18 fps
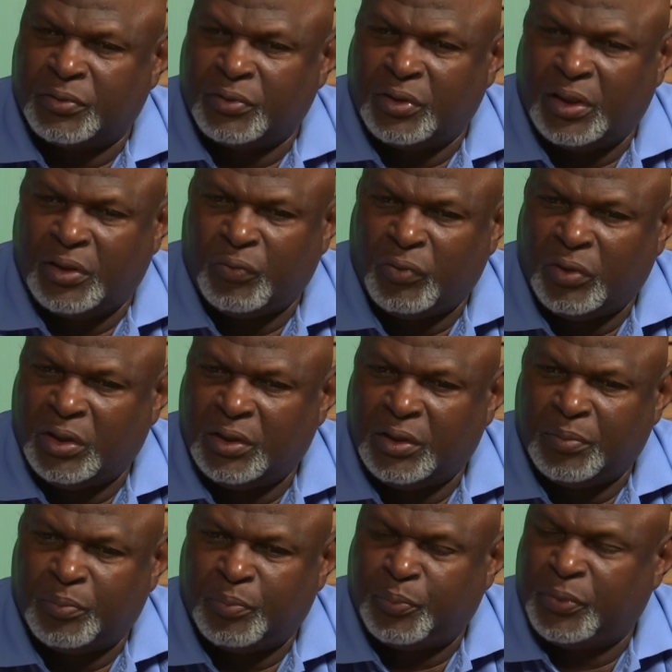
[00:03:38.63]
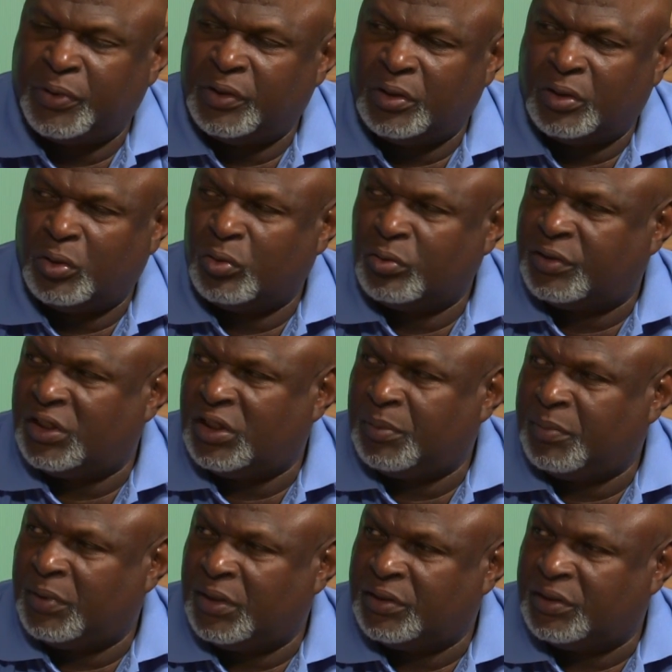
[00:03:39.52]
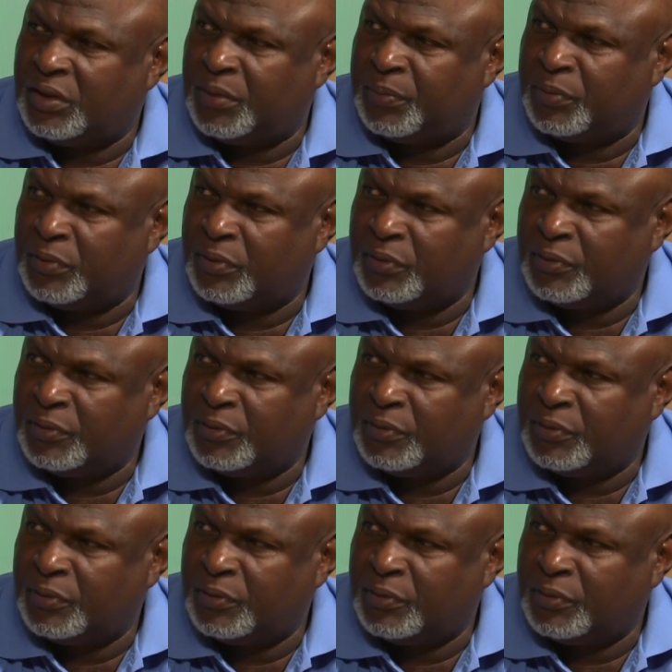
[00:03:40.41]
So that really putting the whole team at jeopardy.